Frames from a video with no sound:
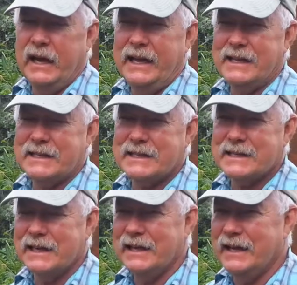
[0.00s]
It's
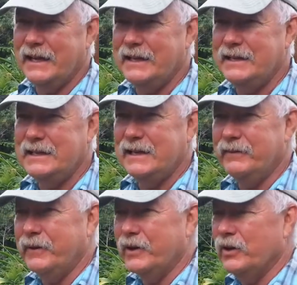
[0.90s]

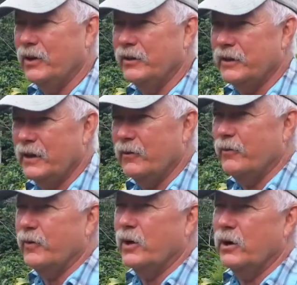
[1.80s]
difficult
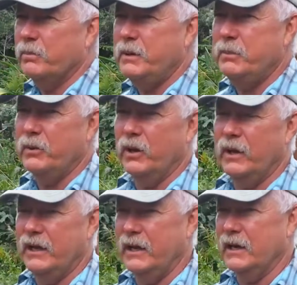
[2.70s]
for people
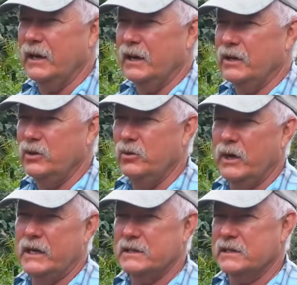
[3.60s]
in a
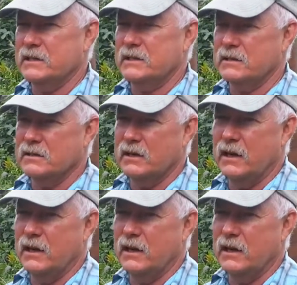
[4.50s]
U.S.